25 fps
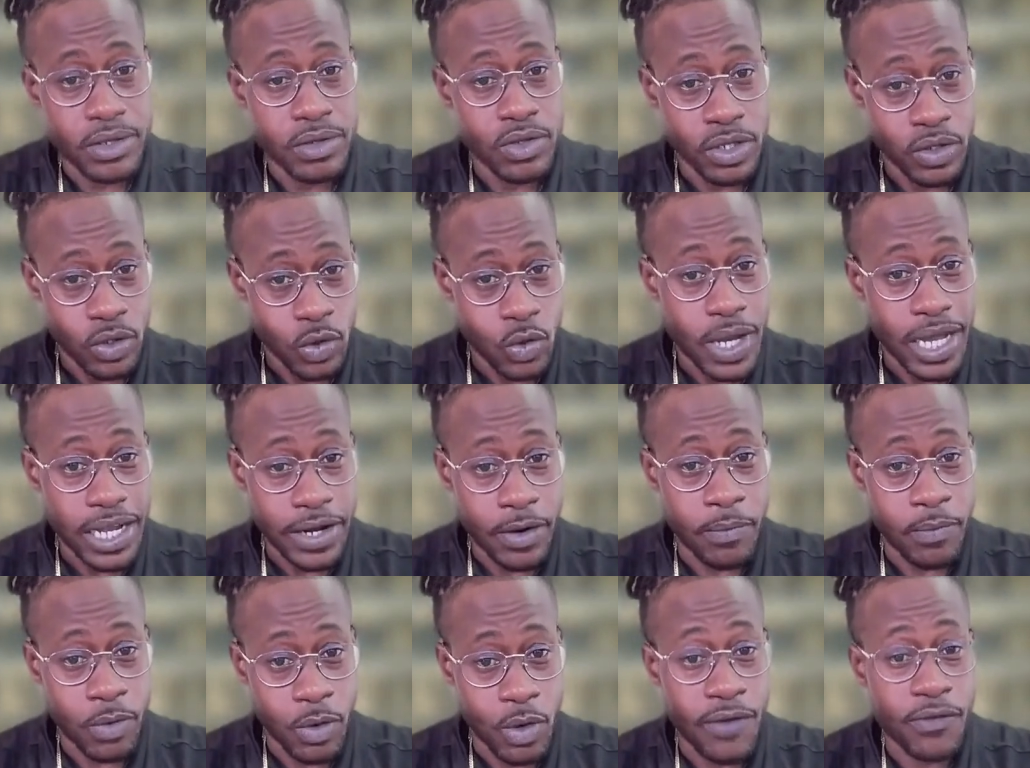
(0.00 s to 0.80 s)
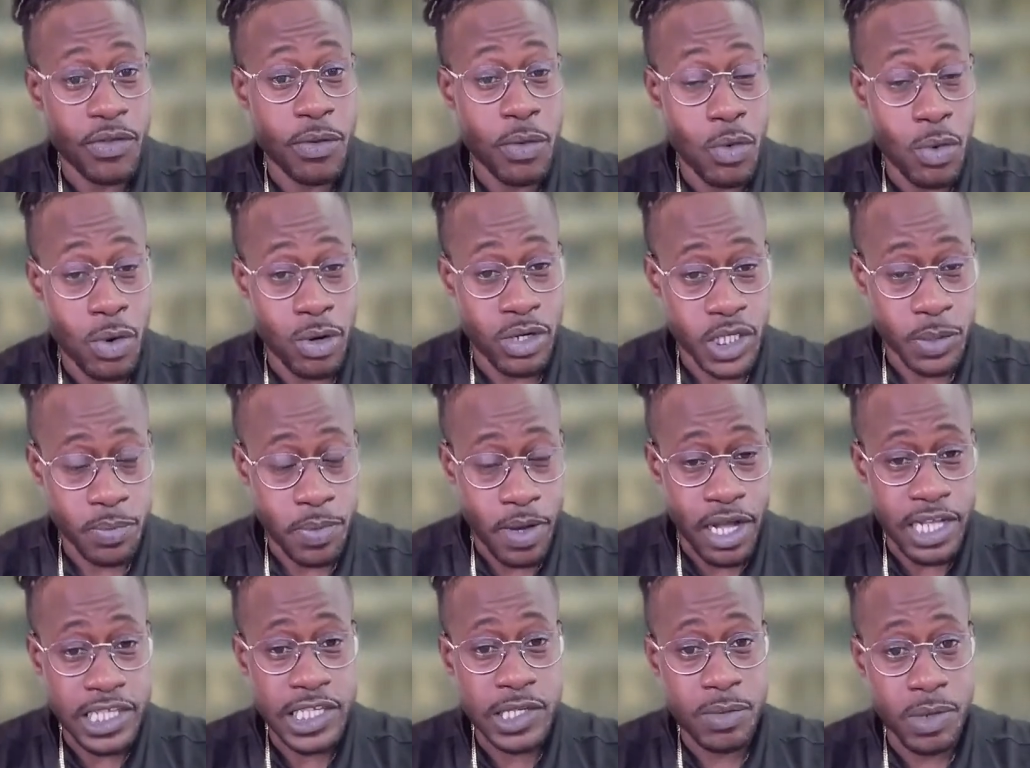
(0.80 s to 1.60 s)
you have to be
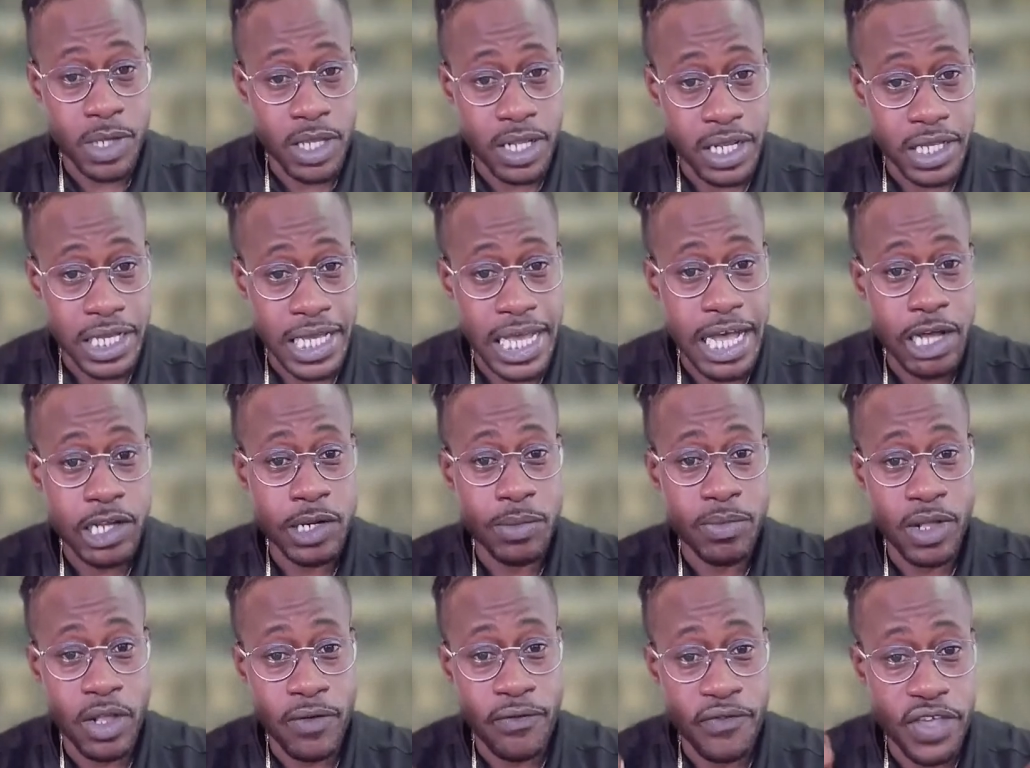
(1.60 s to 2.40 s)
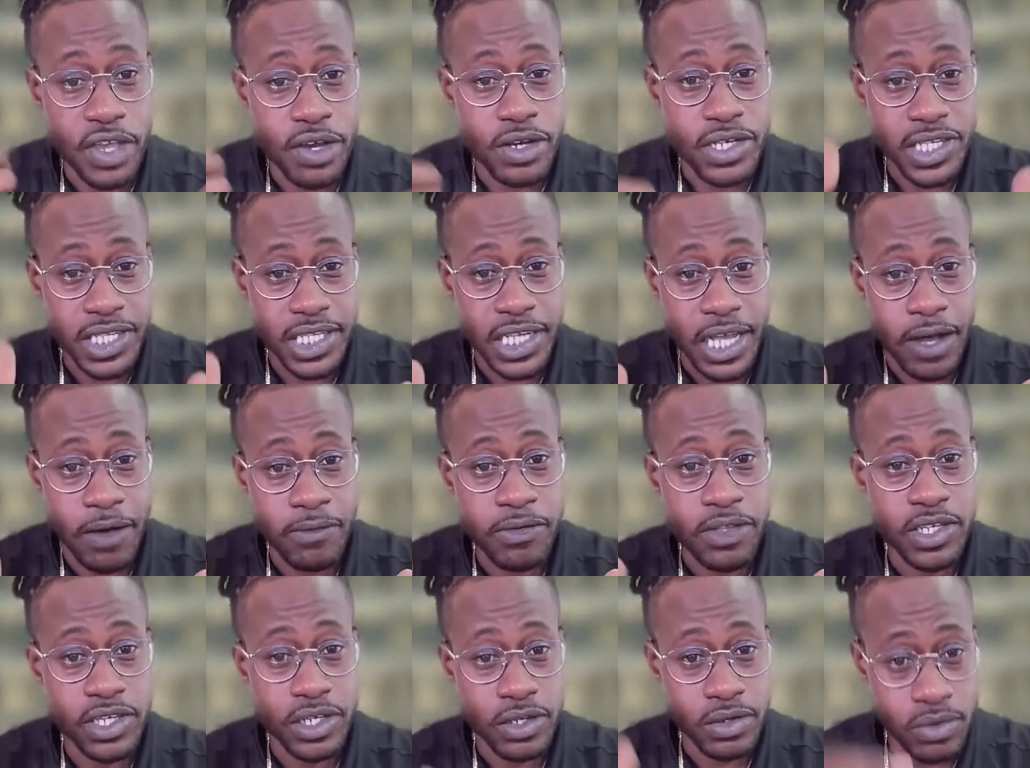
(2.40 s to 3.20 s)
responsible and accountable for
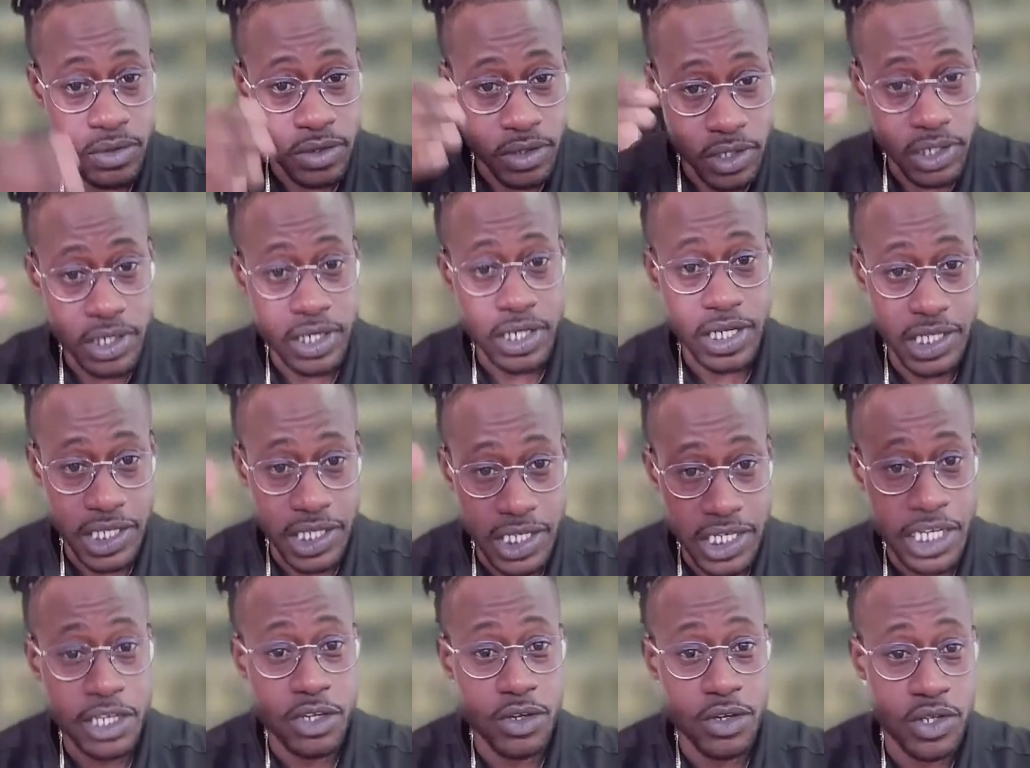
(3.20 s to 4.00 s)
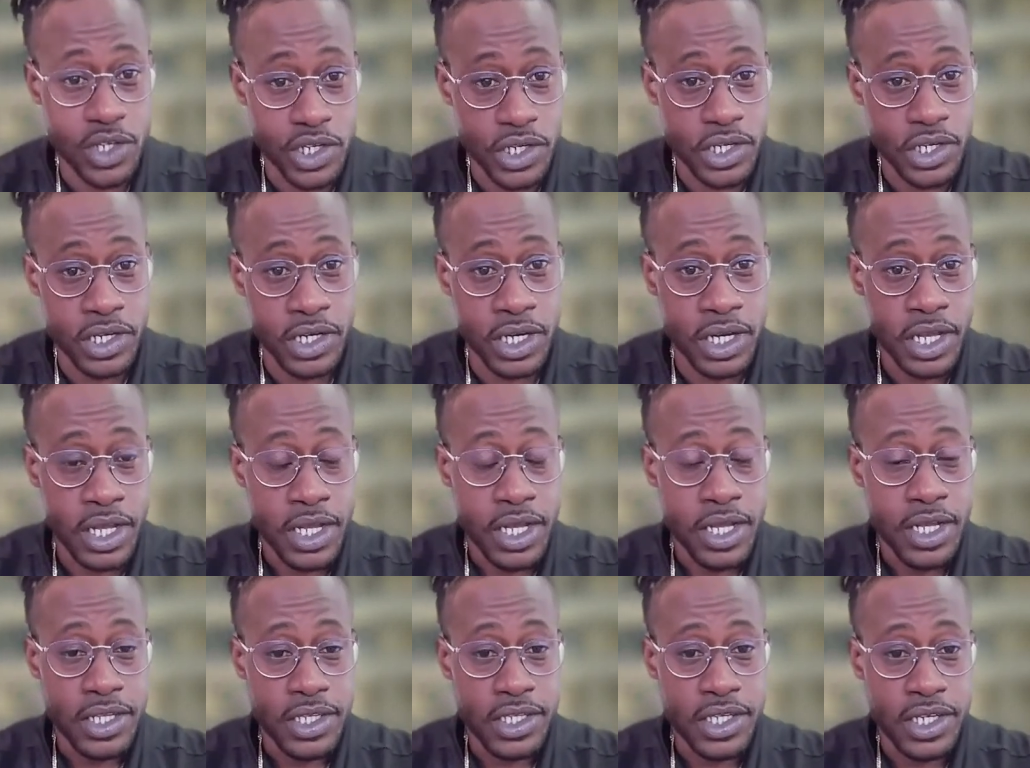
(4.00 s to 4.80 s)
yourself to continue to
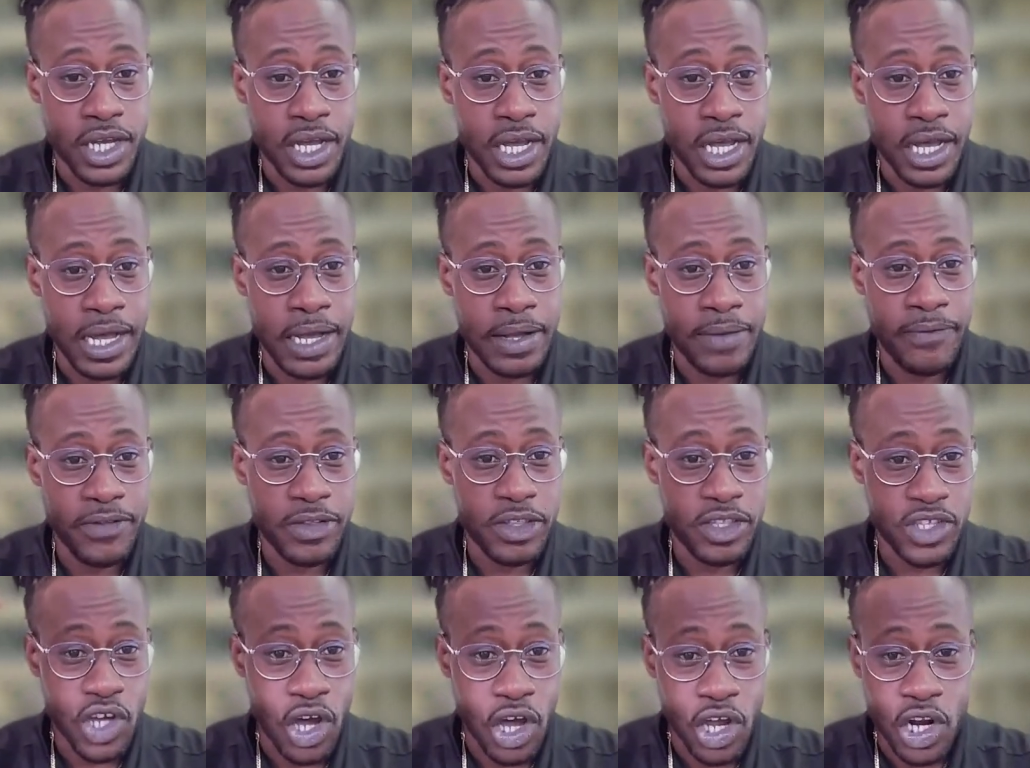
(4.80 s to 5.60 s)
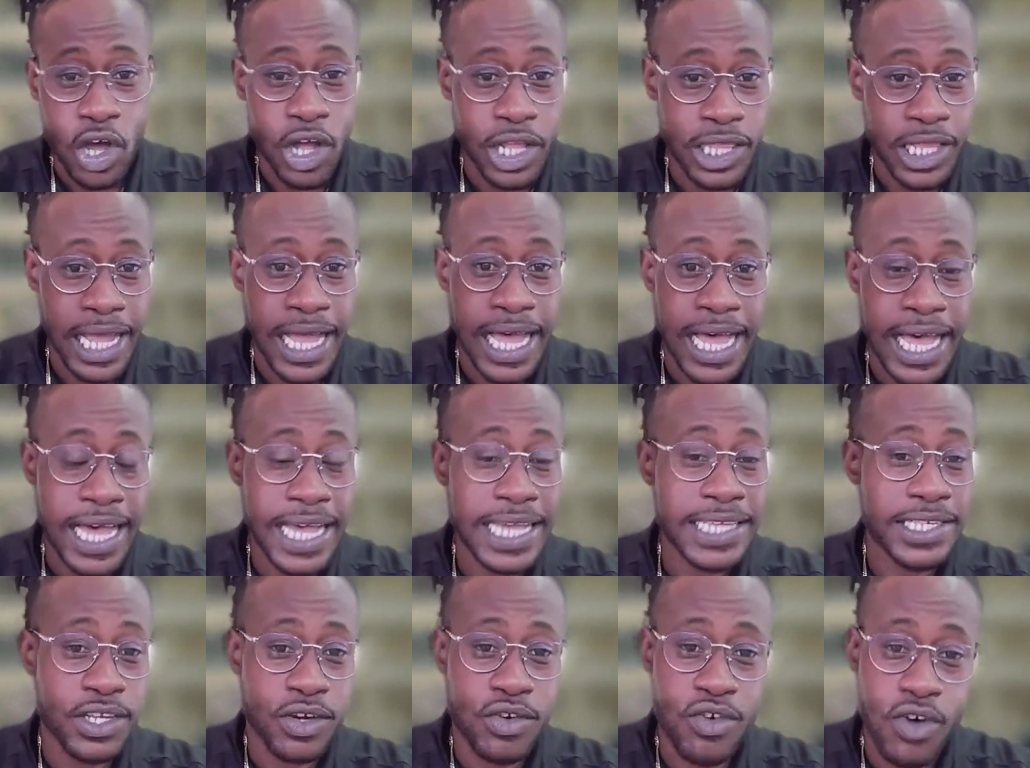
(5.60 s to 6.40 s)
dot all the
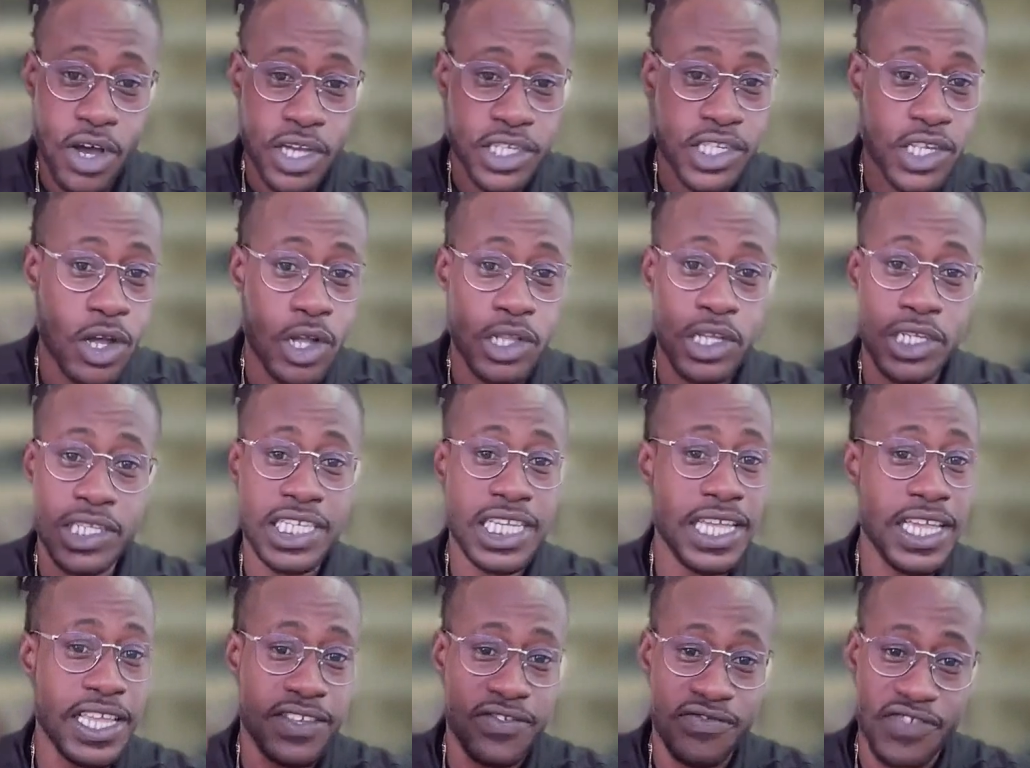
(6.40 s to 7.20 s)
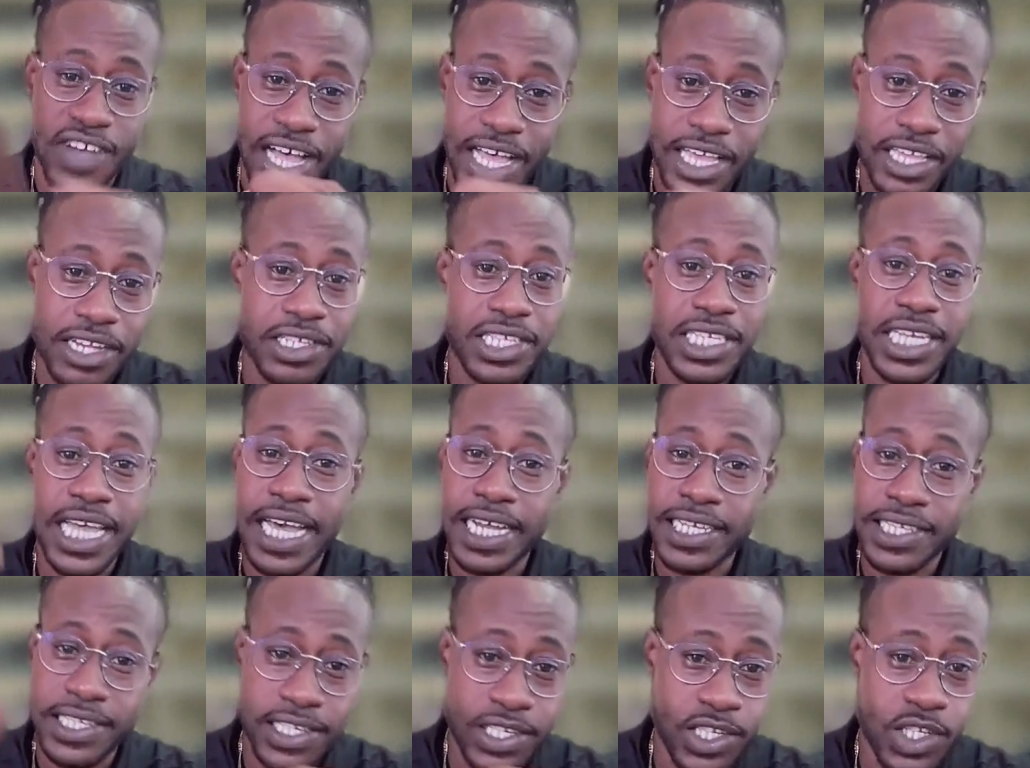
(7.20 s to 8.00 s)
I's and cross all the T's, file your
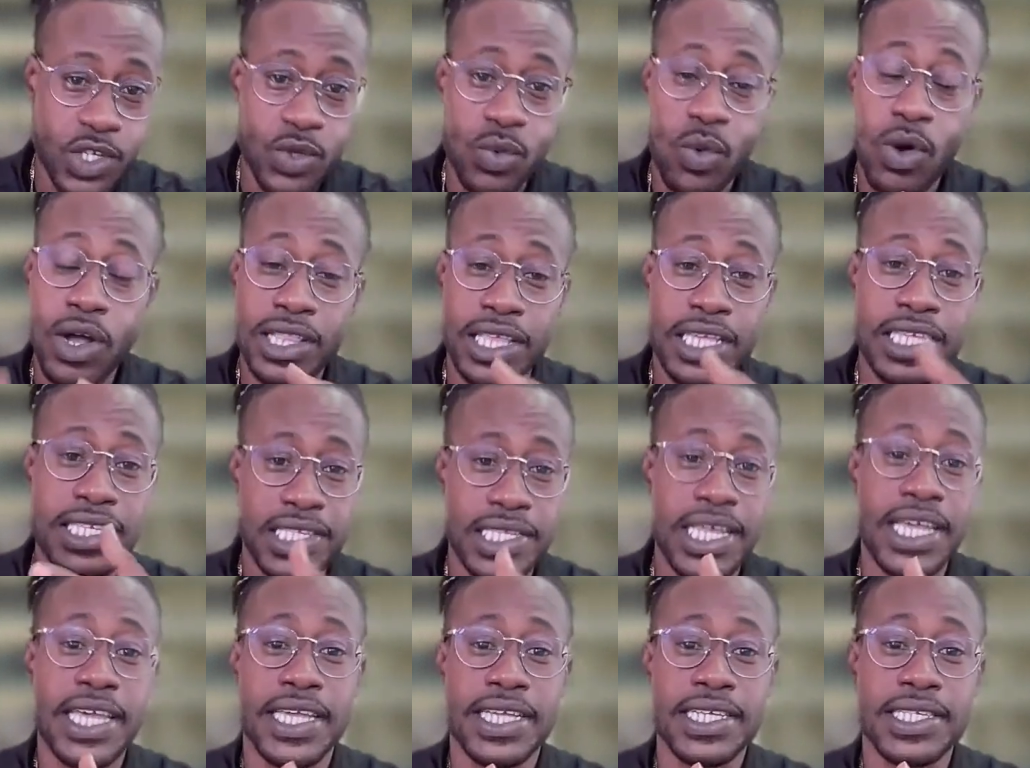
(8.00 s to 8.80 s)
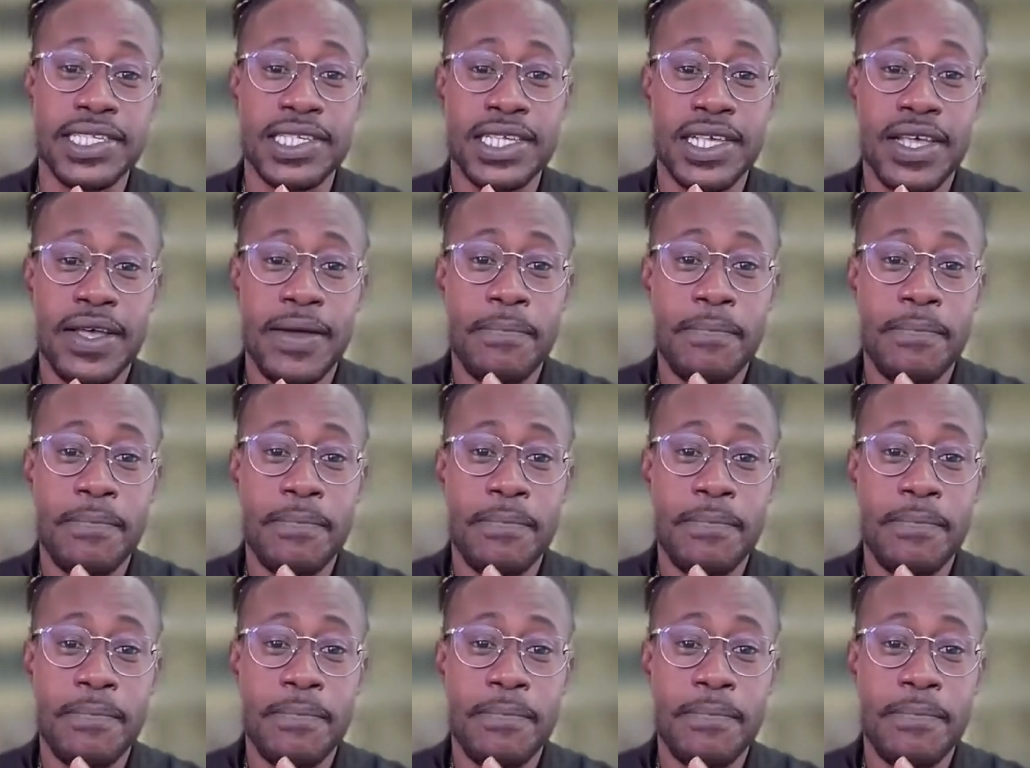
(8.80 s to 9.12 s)
taxes, do all these things.